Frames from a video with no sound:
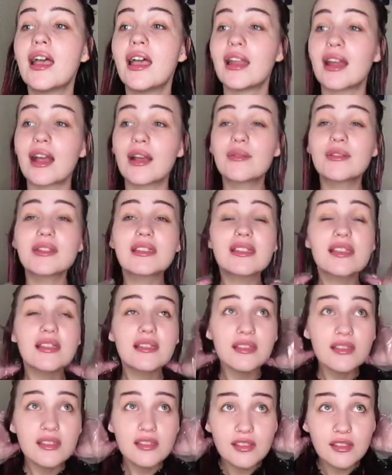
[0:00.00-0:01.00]
And I was
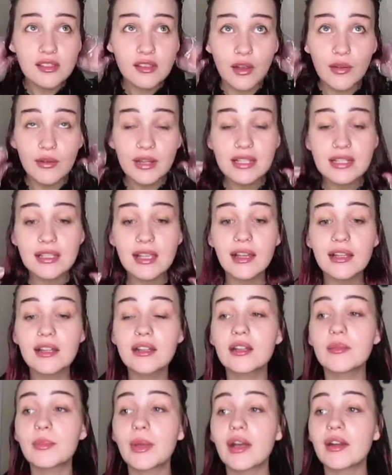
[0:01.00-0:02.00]
so
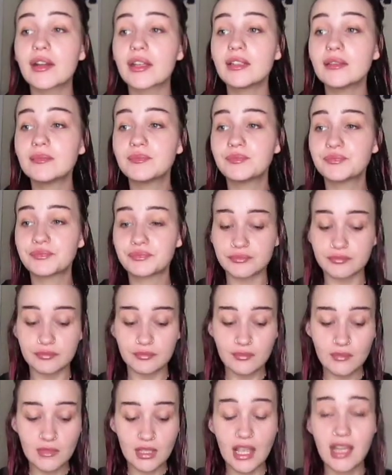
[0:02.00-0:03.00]
excited about it,
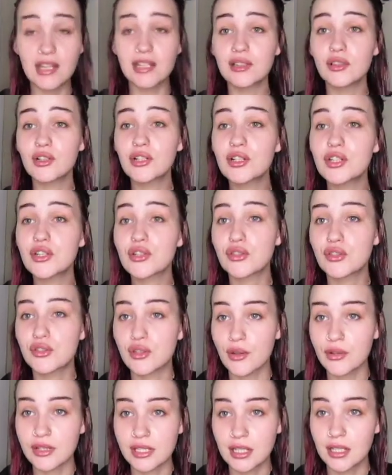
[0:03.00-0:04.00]
and it looked
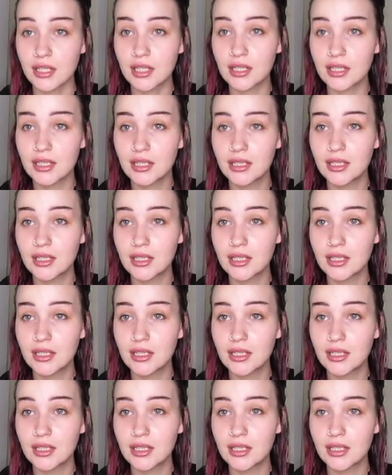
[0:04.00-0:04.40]
so sick.